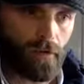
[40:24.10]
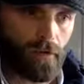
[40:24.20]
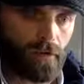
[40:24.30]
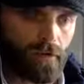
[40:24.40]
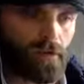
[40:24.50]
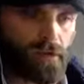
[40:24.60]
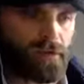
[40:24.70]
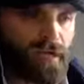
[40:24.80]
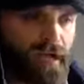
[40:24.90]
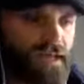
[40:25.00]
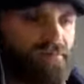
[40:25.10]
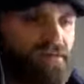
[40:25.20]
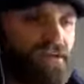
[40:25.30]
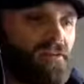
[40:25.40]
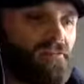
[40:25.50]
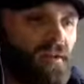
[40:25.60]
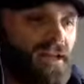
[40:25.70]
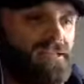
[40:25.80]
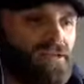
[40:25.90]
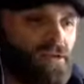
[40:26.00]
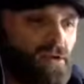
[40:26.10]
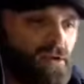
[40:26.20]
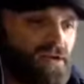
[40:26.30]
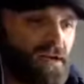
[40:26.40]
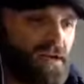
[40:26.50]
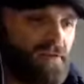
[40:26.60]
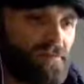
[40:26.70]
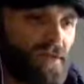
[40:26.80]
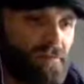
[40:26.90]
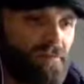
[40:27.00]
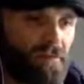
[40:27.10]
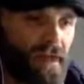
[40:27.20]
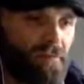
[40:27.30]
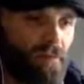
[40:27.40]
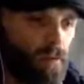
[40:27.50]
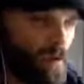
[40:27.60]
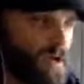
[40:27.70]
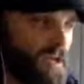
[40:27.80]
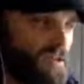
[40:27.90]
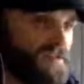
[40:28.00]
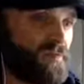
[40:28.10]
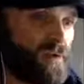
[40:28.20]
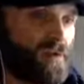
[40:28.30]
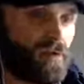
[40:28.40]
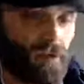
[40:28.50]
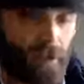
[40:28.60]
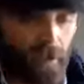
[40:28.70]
So you're telling me in advance you're going to start giving me adult behavior warnings, plural.